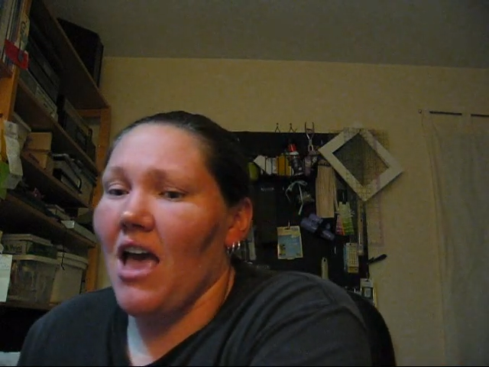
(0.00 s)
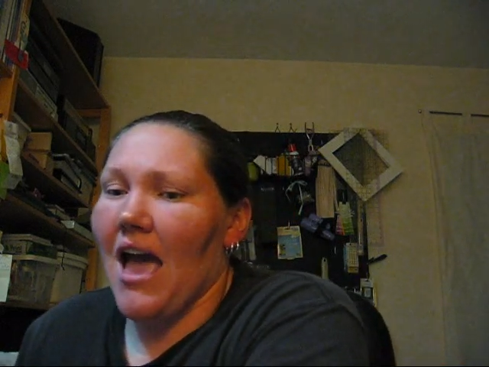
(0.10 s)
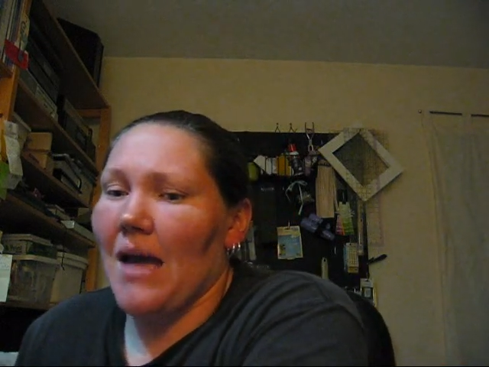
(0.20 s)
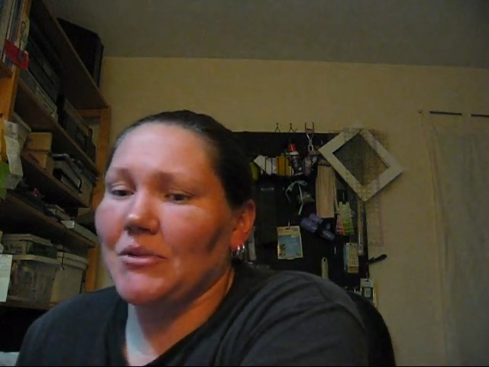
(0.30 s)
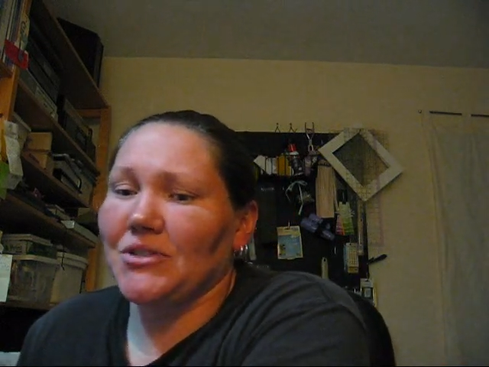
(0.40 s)

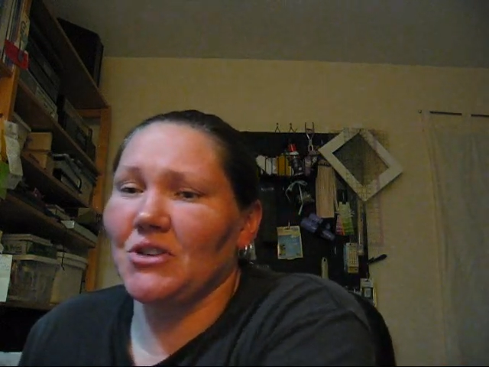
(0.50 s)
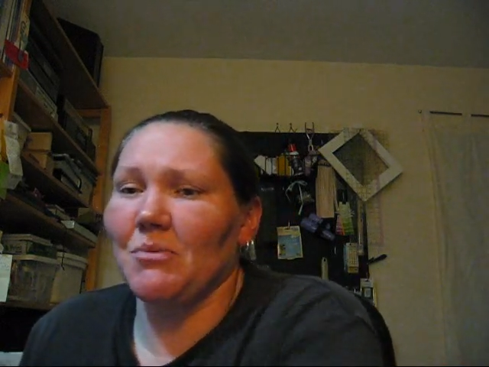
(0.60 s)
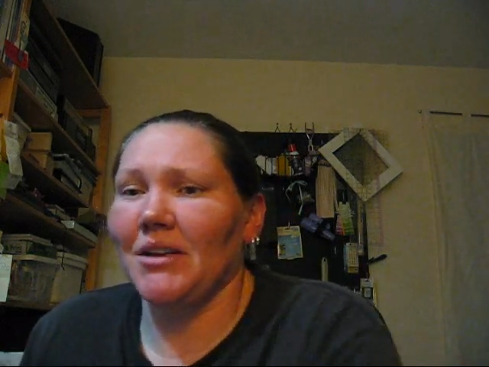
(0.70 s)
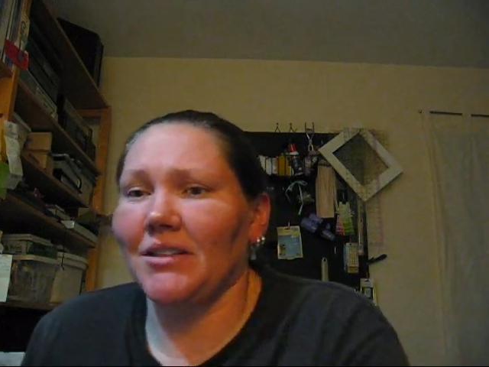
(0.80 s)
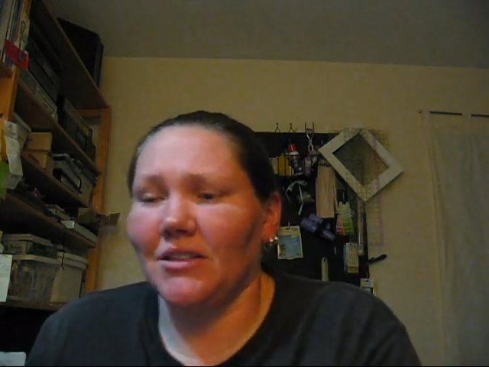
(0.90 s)
I'm
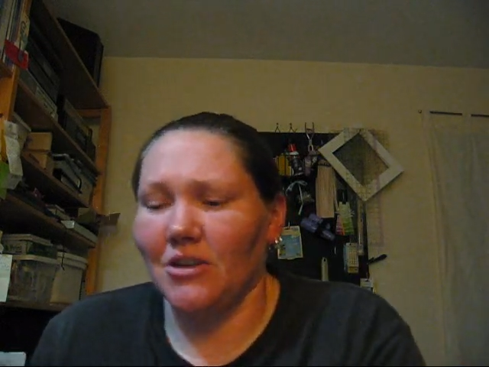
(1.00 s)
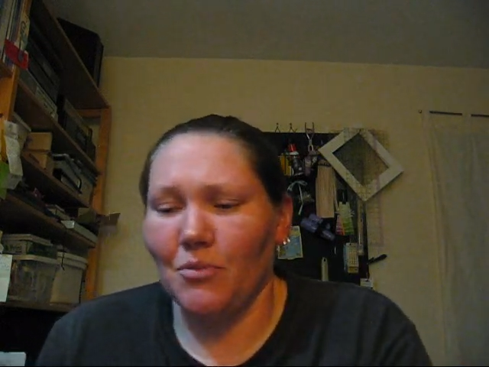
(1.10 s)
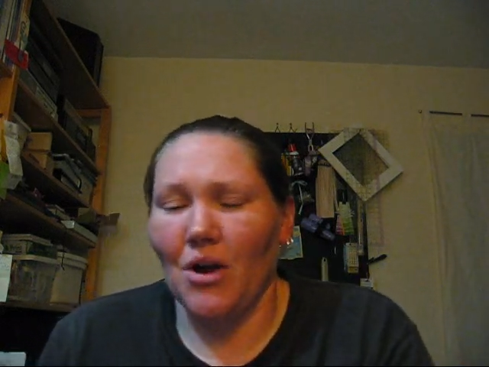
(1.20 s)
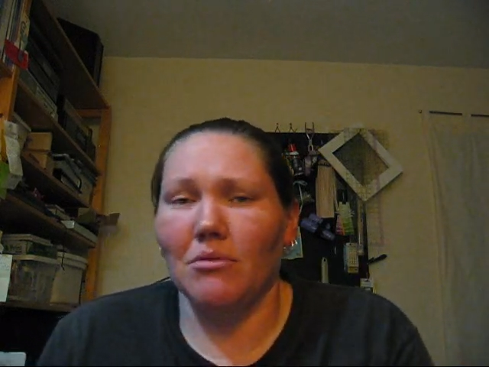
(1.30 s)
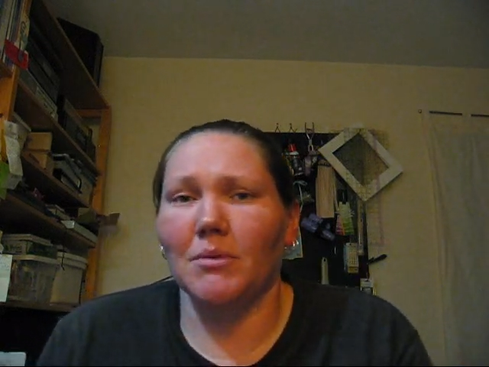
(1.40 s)
assuming that they're
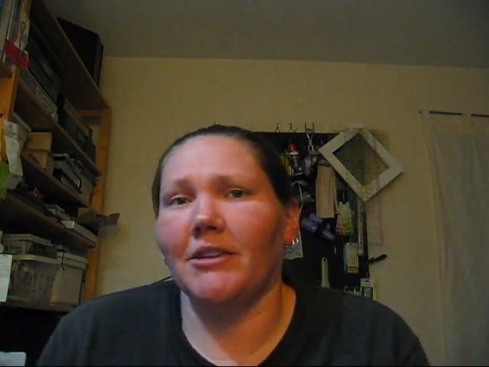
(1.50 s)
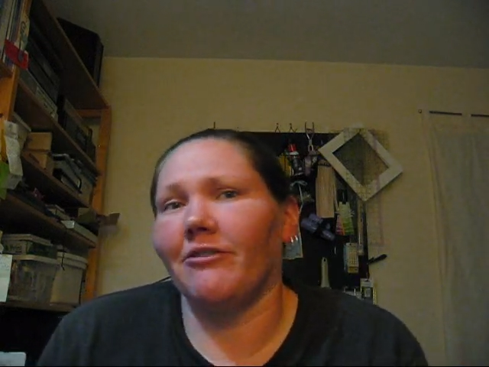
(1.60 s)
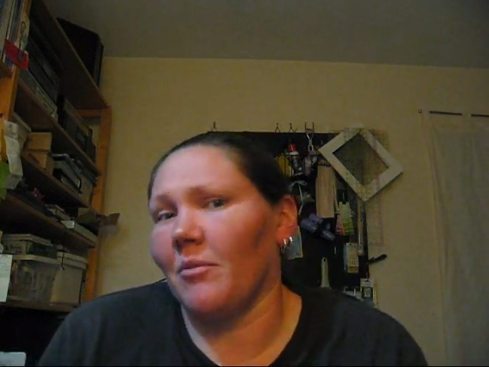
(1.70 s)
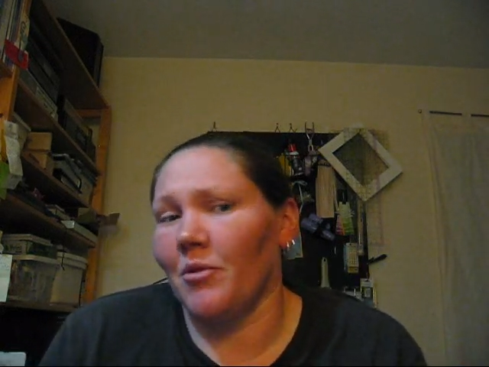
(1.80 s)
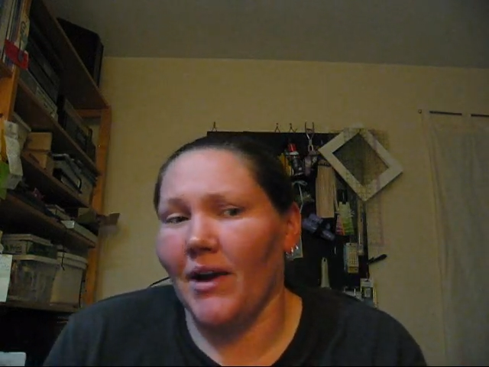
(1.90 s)
probably
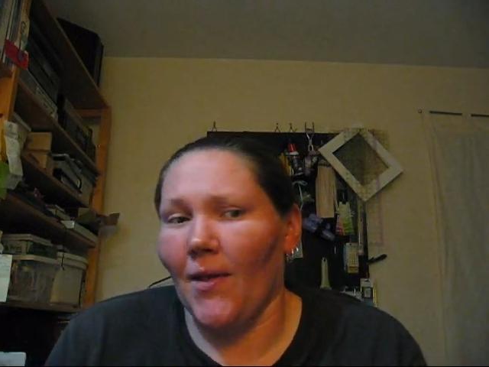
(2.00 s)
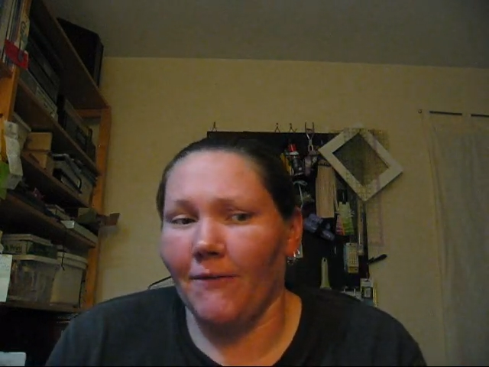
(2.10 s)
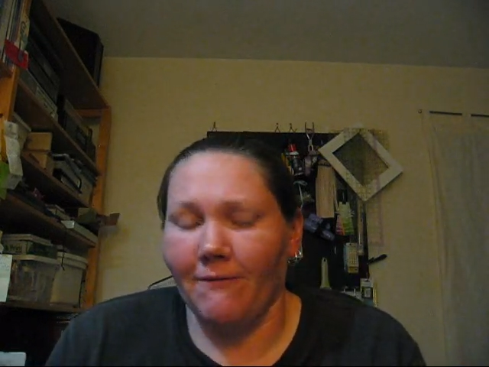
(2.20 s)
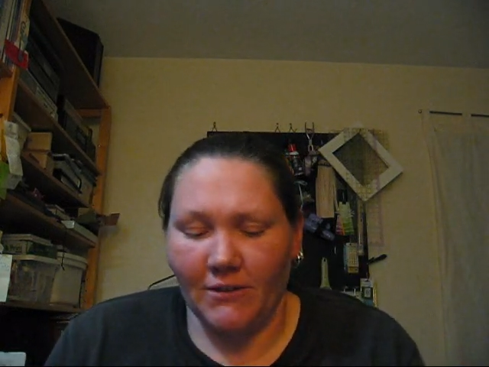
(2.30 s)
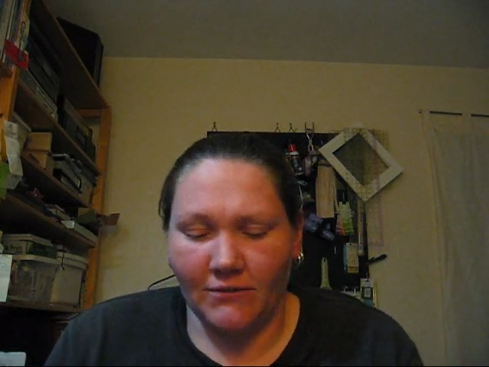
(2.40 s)
from around
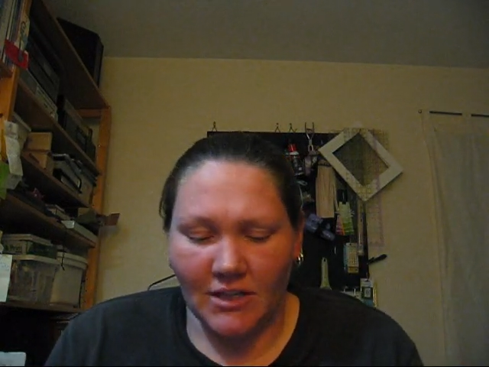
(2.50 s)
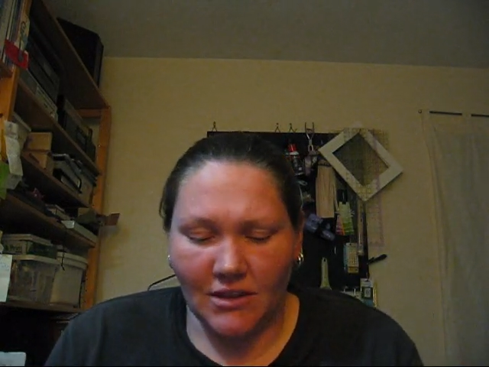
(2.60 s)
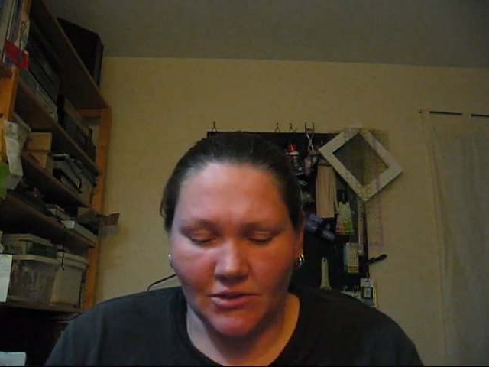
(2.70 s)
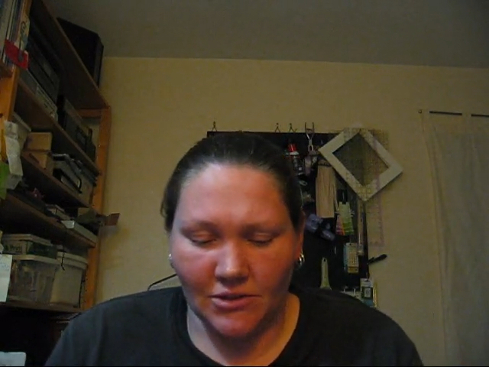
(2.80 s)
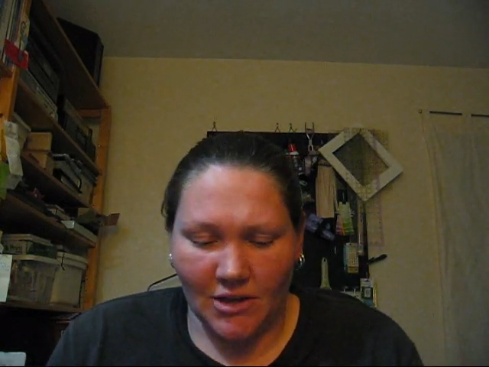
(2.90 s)
the
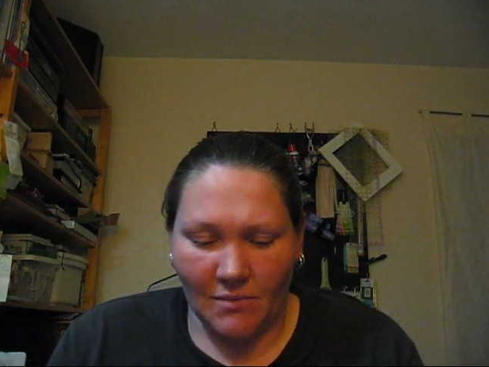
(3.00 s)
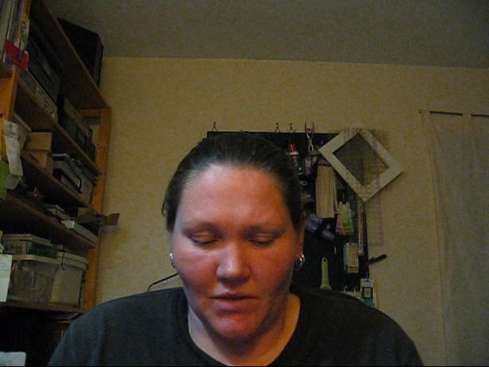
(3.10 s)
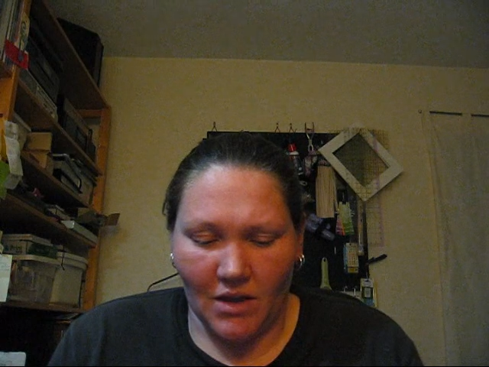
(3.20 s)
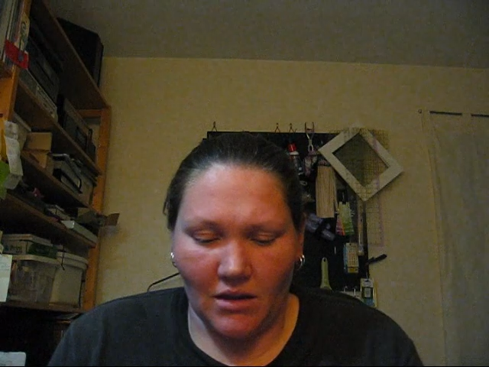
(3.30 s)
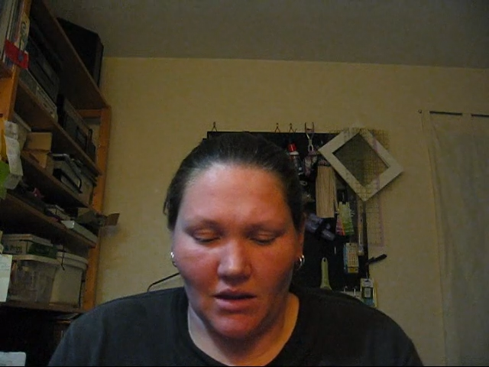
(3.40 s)
50s or
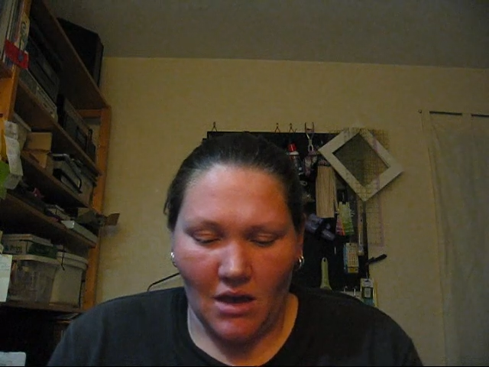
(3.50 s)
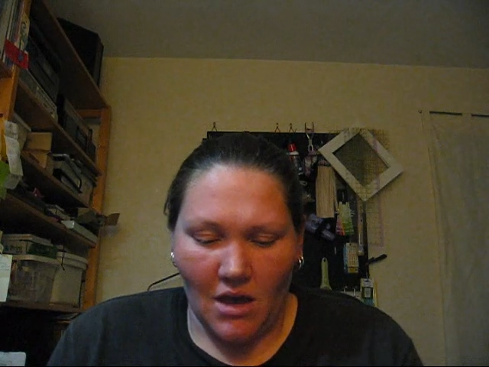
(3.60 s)
something.